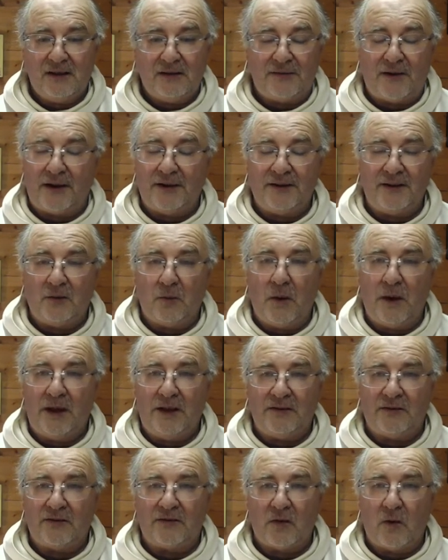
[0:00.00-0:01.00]
finding
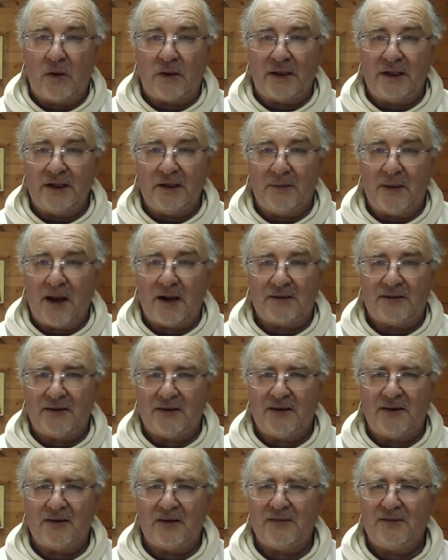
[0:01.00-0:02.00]
ways of talking about
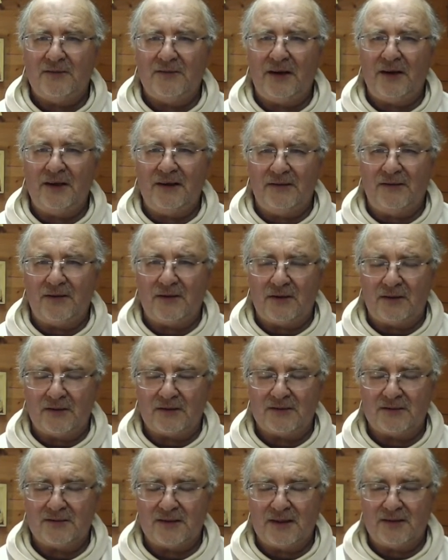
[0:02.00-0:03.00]
it is often very
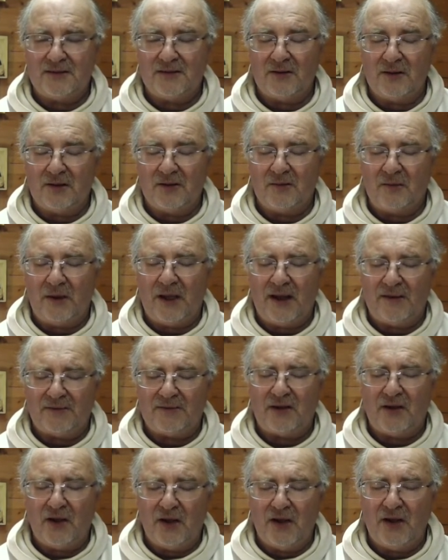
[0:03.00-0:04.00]
difficult, and, and we have
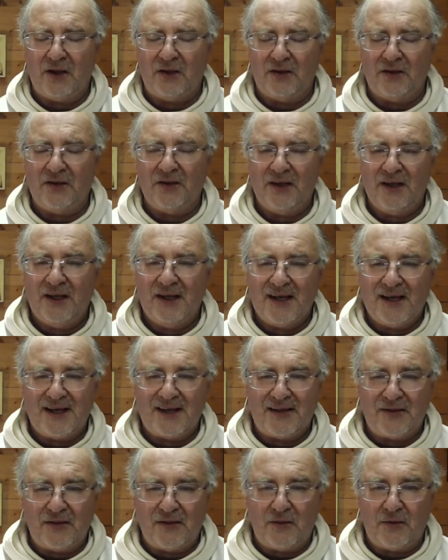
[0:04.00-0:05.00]
to earn
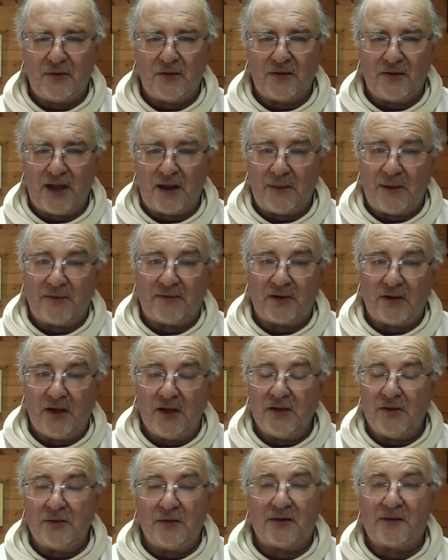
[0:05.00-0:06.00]
the we have to
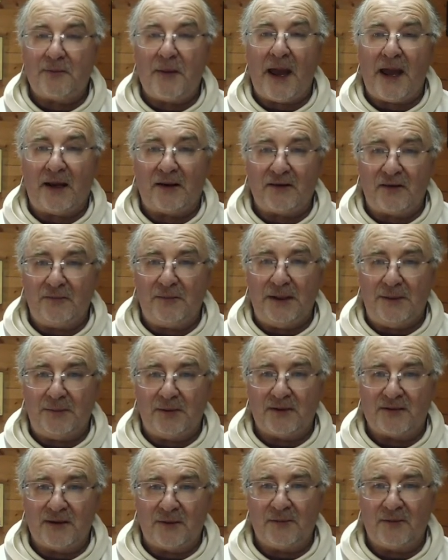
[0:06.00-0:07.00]
earn the respect of
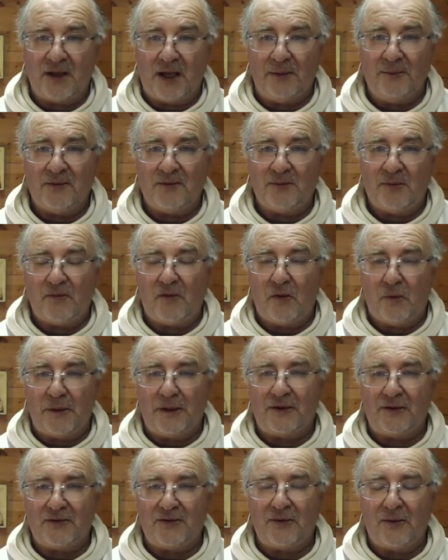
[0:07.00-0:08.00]
people sometimes before we
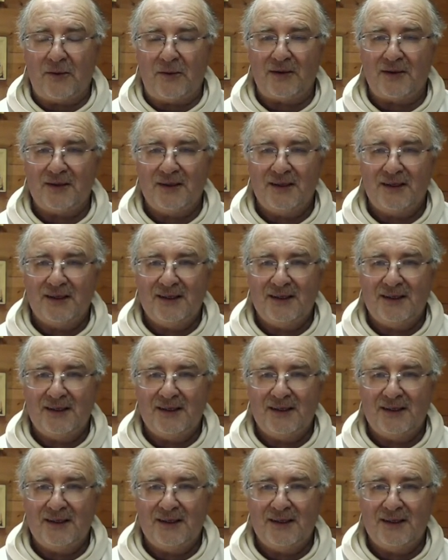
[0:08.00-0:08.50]
can talk.